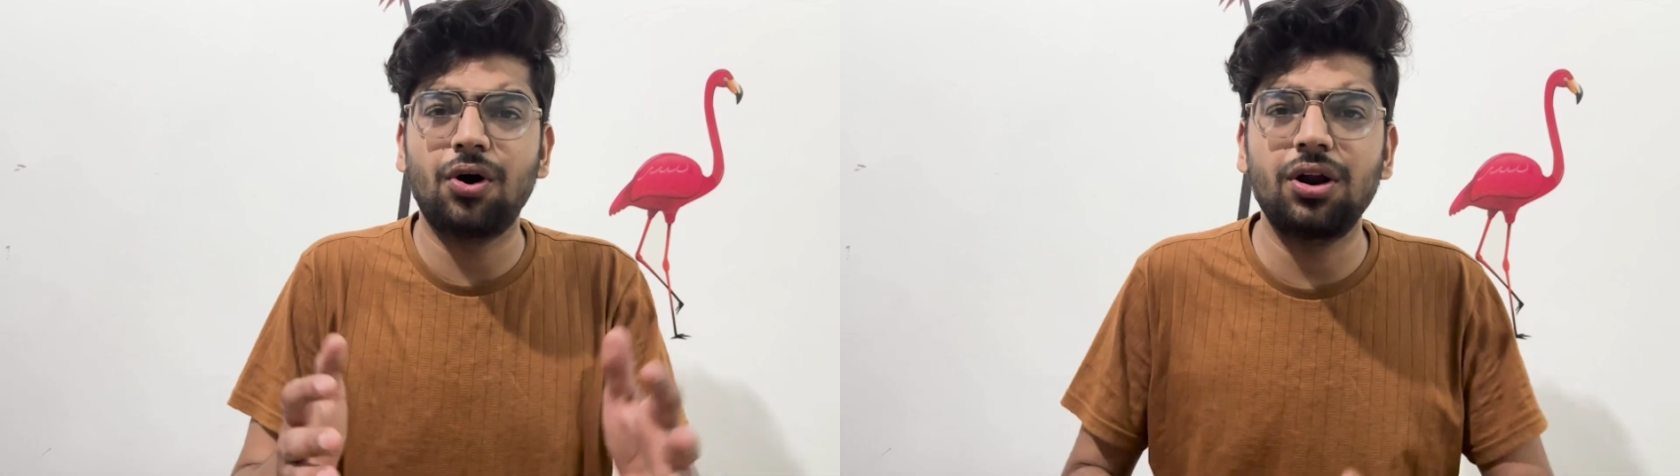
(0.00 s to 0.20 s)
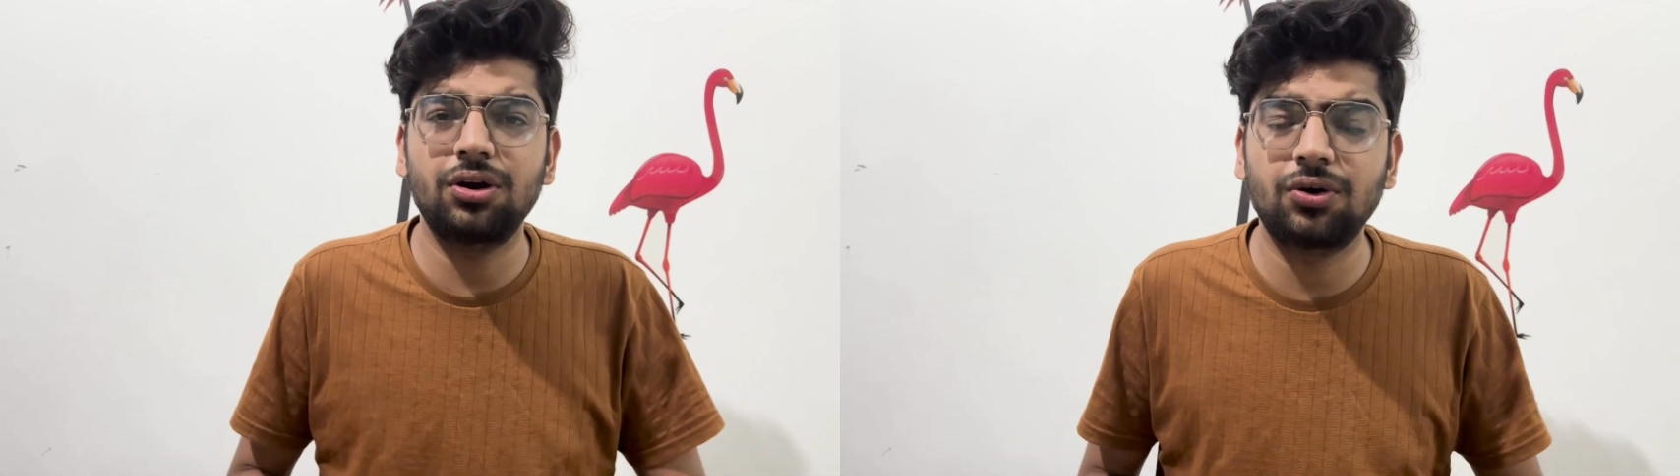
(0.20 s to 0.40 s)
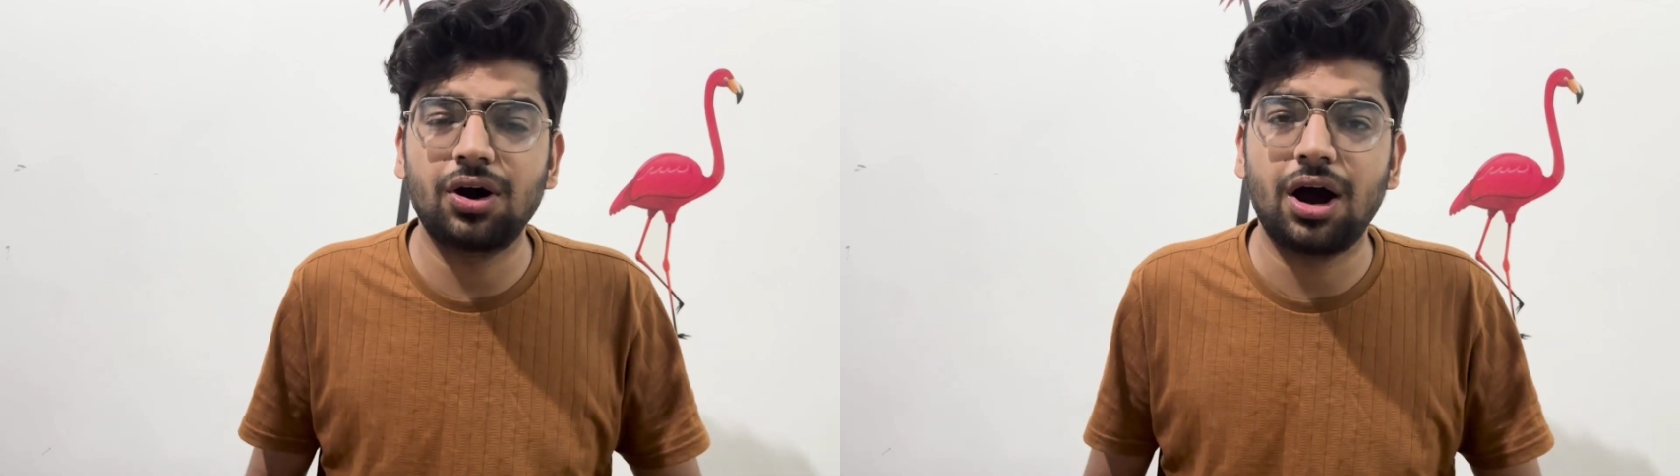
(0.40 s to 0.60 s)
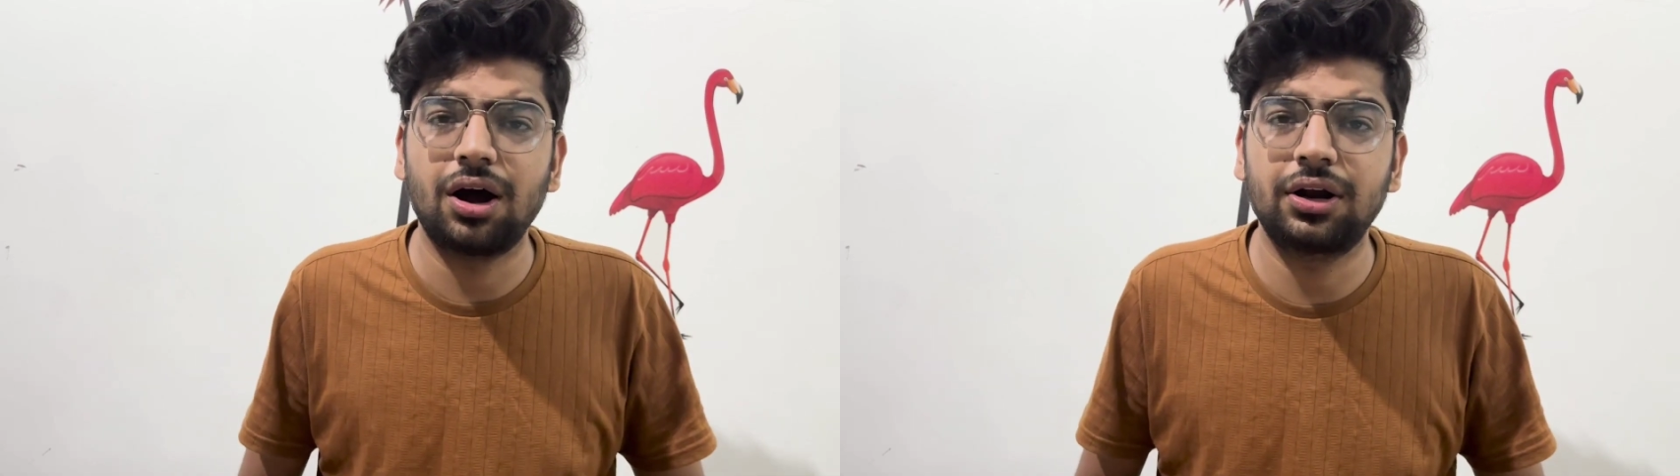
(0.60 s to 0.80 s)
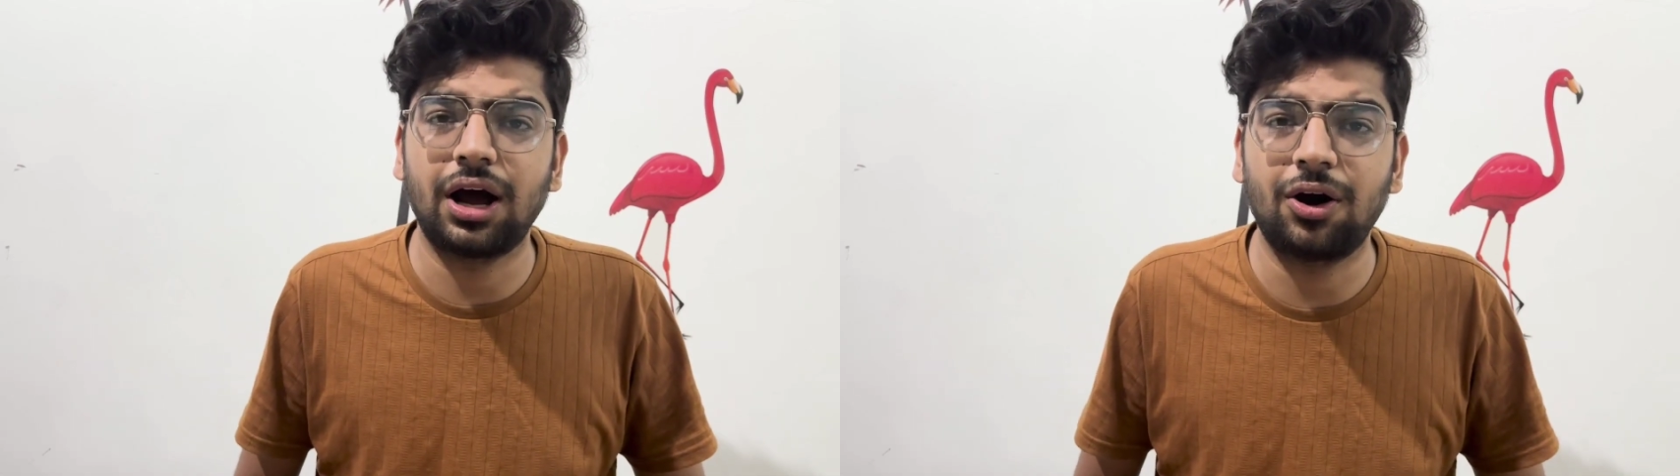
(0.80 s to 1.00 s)
all know
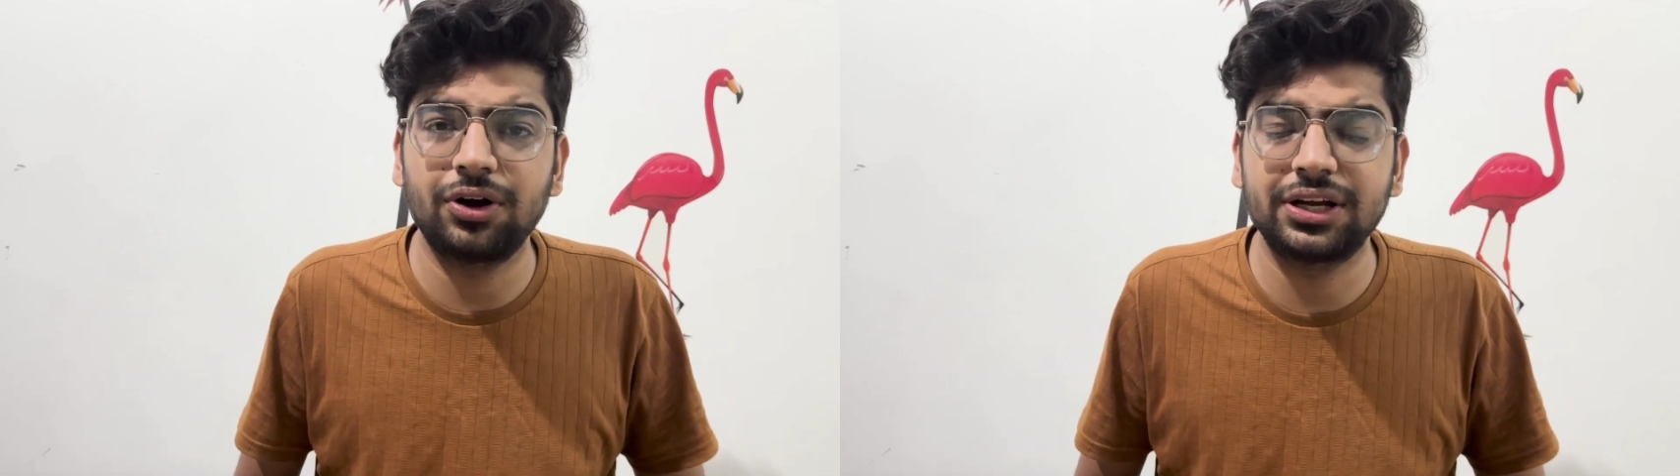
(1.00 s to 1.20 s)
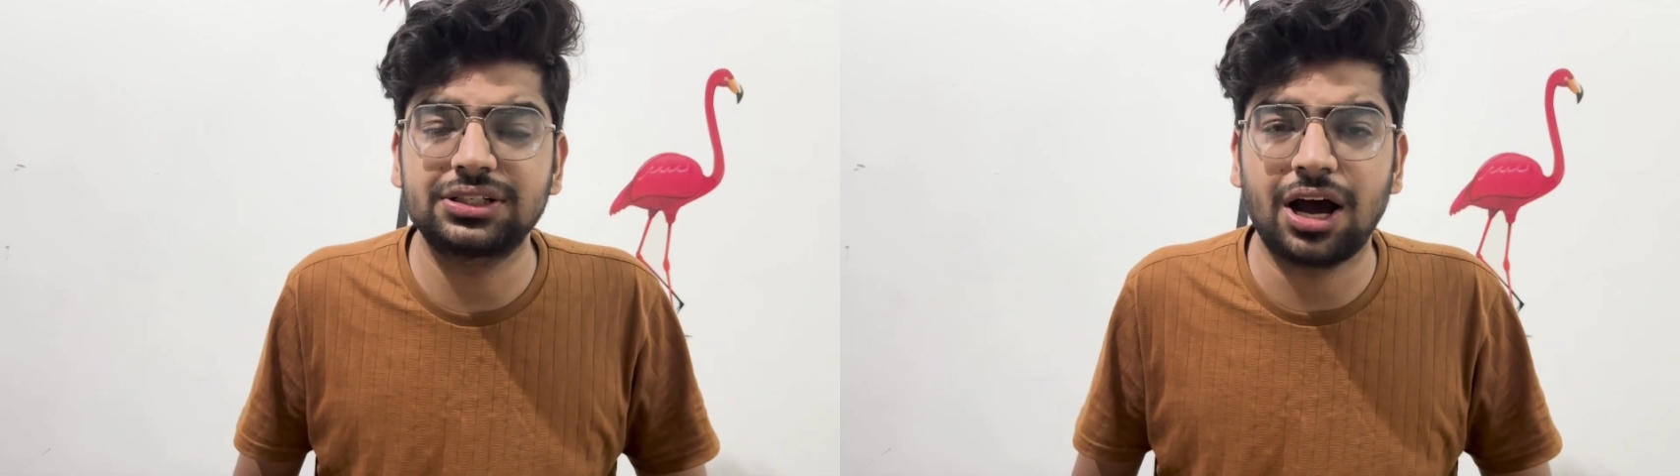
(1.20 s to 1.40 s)
nowadays